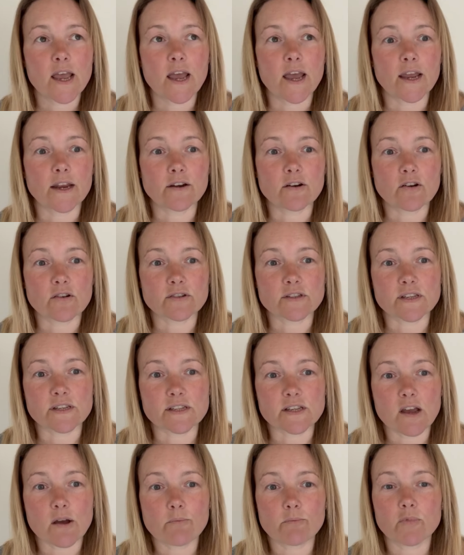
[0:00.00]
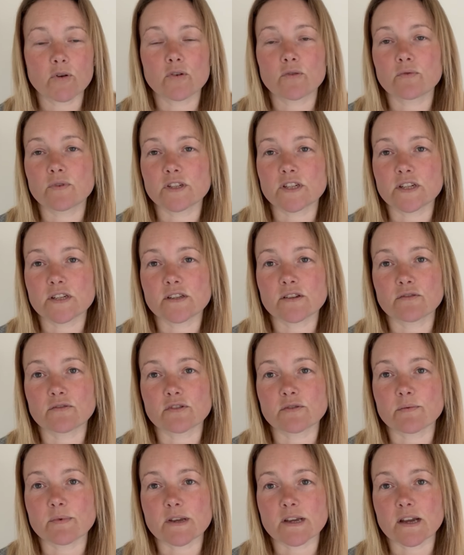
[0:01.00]
A Narcissist Handbook, which is the
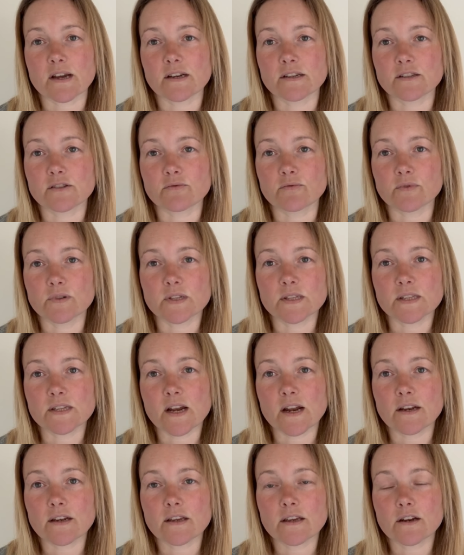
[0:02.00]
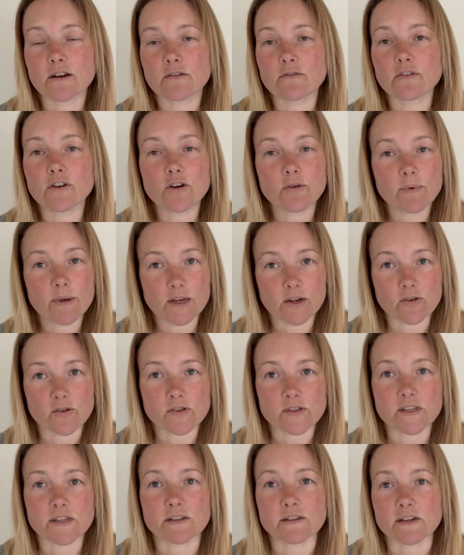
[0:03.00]
ultimate guide to understanding and overcoming
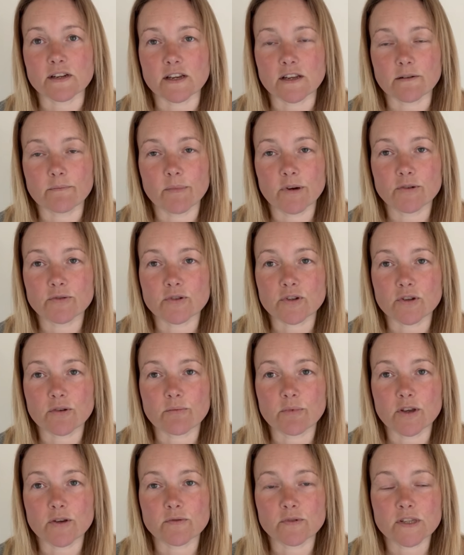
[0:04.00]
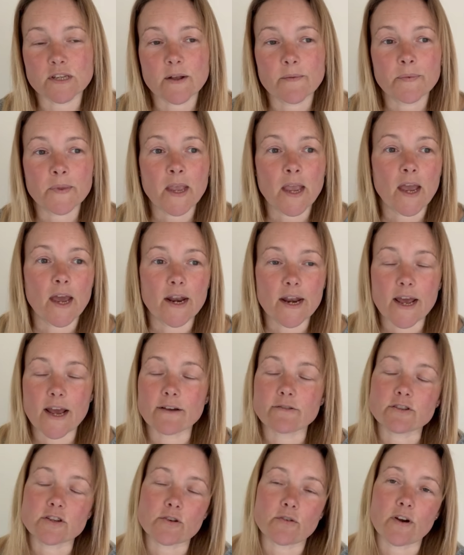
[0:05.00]
narcissistic and emotional abuse, and
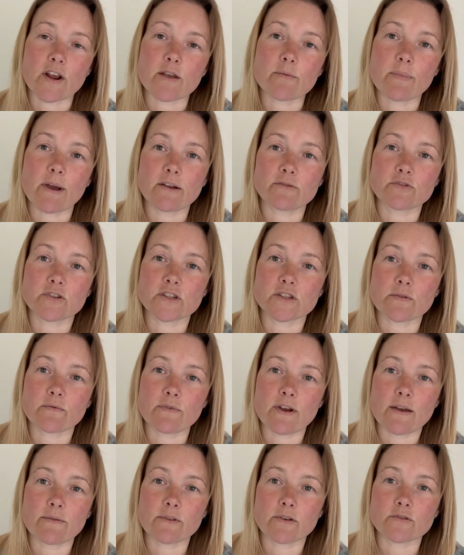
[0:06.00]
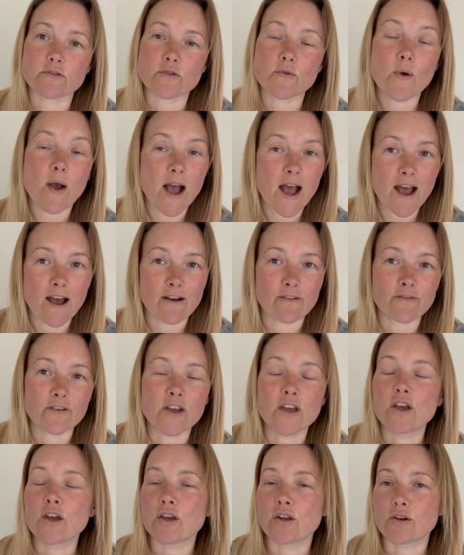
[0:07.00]
how to create boundaries around those who have
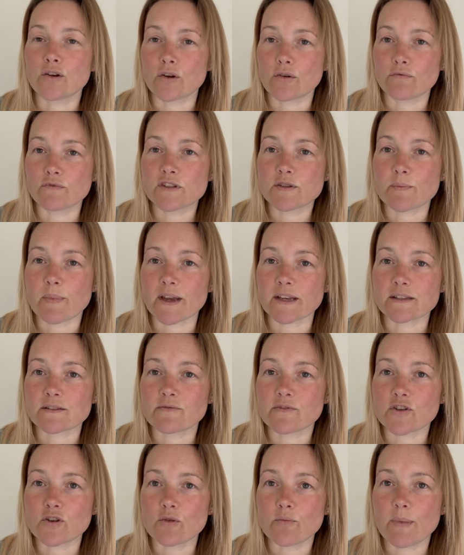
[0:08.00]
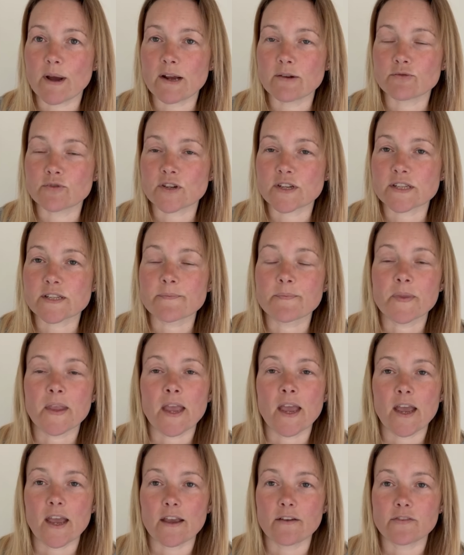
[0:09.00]
no respect for your boundaries.
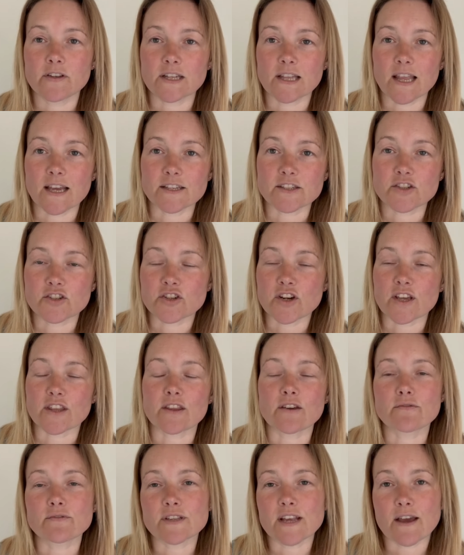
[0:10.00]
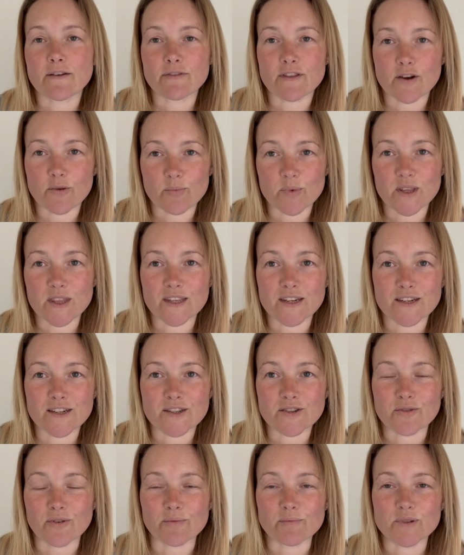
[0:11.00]
If you'd like to check those out, they'll be in the
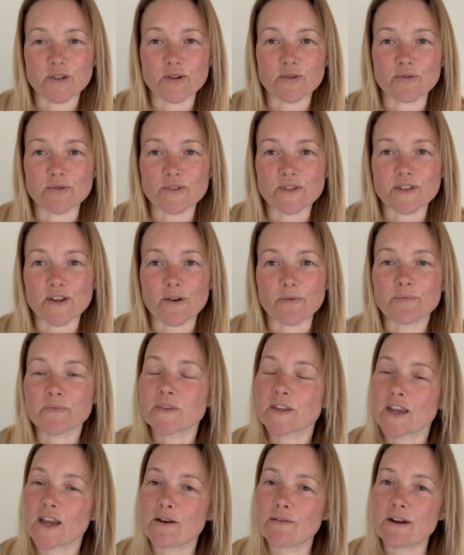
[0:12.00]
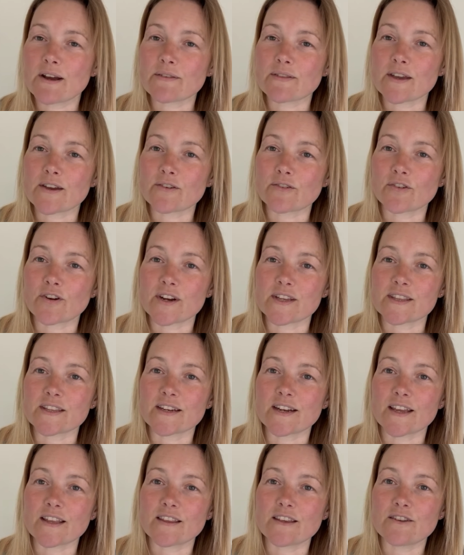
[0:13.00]
description also. Go out there and create the
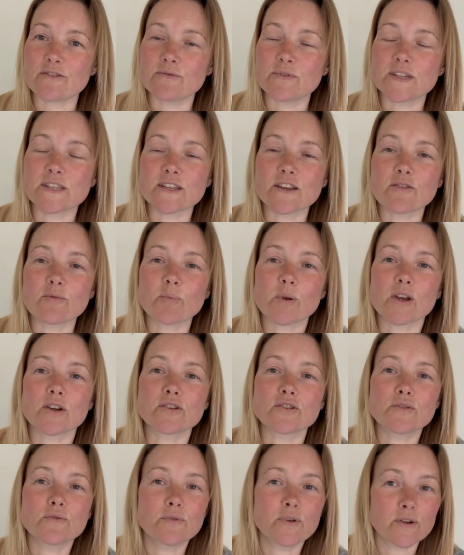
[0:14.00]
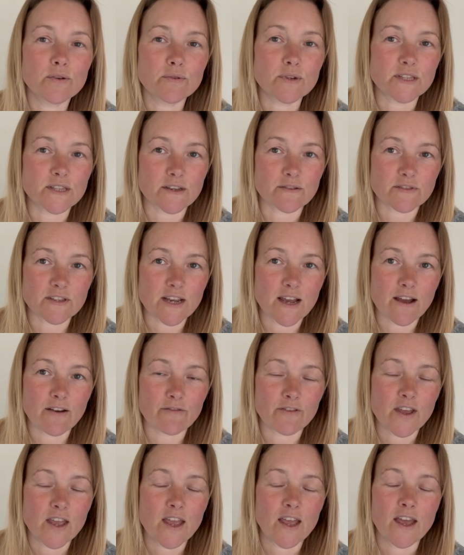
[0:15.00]
day that you deserve because you do deserve to
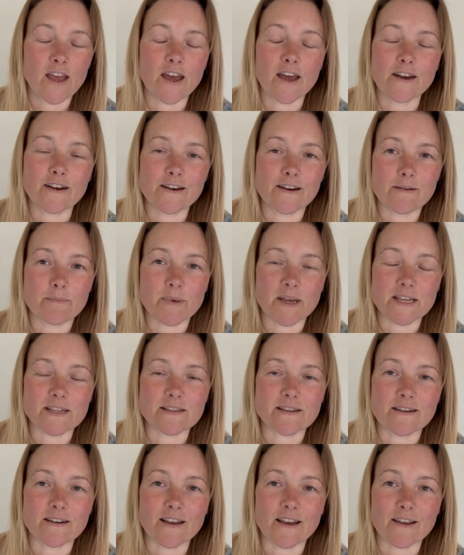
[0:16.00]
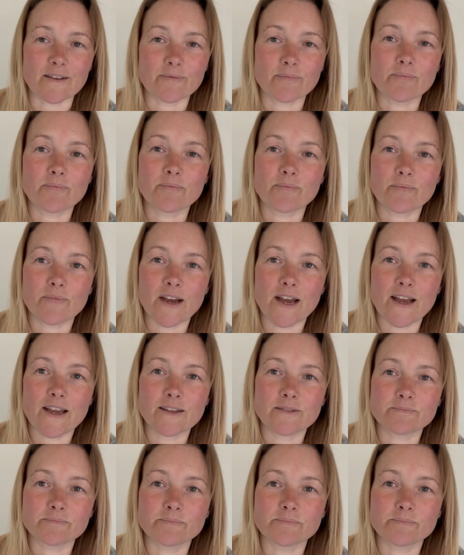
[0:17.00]
have and an amazing day. Bye.